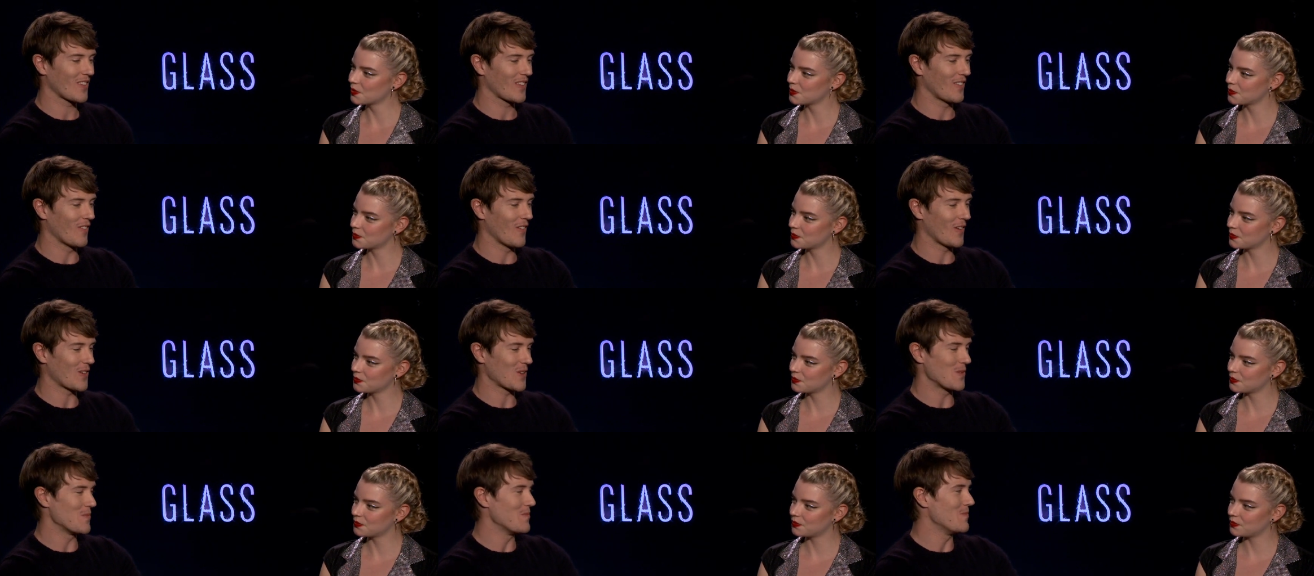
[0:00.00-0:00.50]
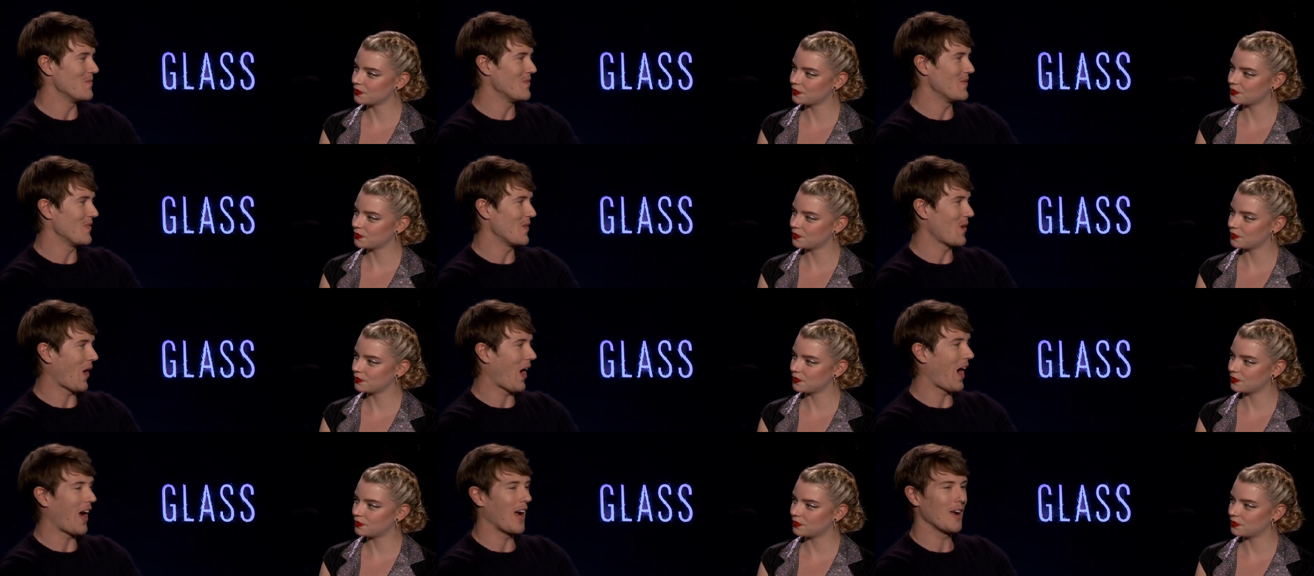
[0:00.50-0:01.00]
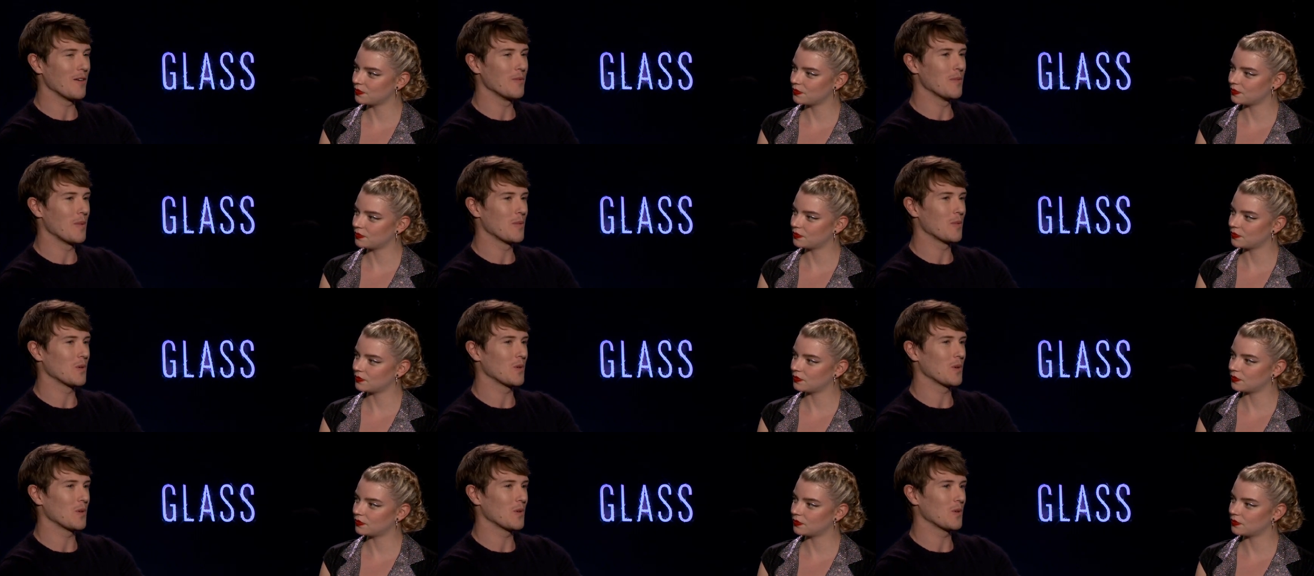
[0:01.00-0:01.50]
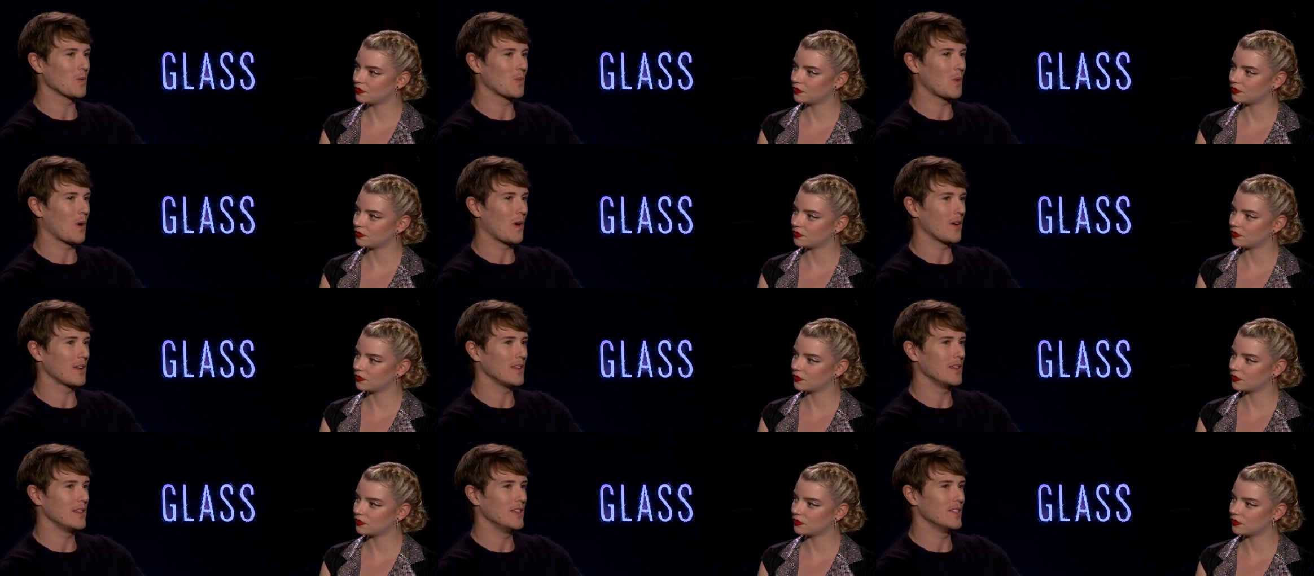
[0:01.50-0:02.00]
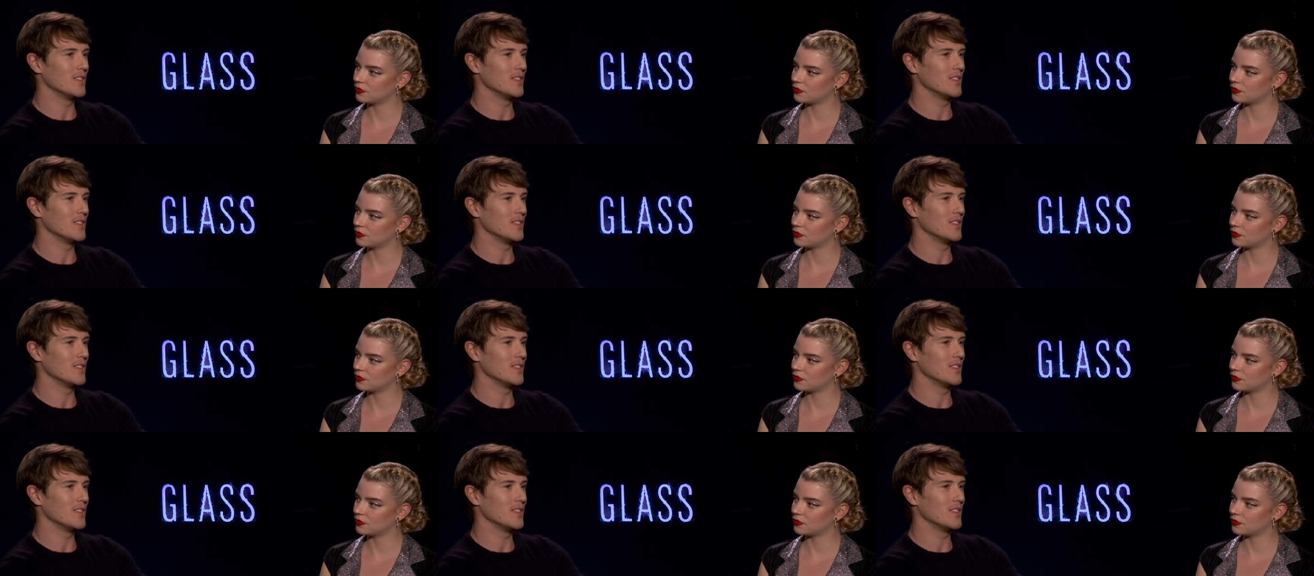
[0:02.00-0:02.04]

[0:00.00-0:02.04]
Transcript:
Speaker 1: like um, I remember walking